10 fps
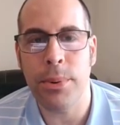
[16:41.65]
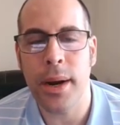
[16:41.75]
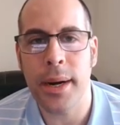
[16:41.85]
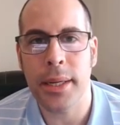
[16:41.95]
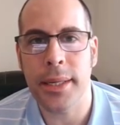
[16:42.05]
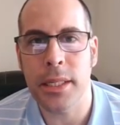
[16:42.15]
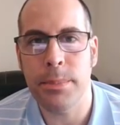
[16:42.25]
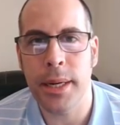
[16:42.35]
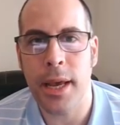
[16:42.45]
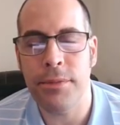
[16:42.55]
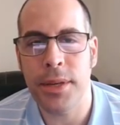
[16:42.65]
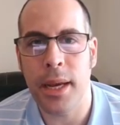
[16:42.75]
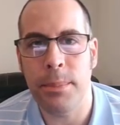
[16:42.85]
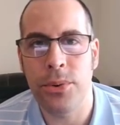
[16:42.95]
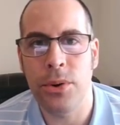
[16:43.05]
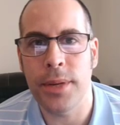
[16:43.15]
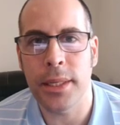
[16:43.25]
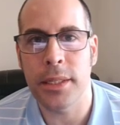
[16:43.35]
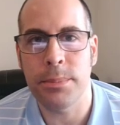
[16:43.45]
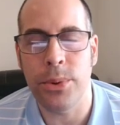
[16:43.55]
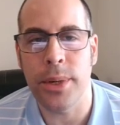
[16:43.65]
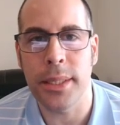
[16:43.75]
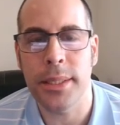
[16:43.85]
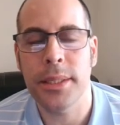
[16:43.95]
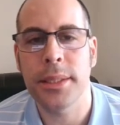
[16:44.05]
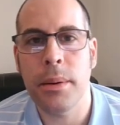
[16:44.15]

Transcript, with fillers: product that's been FDA approved at this point.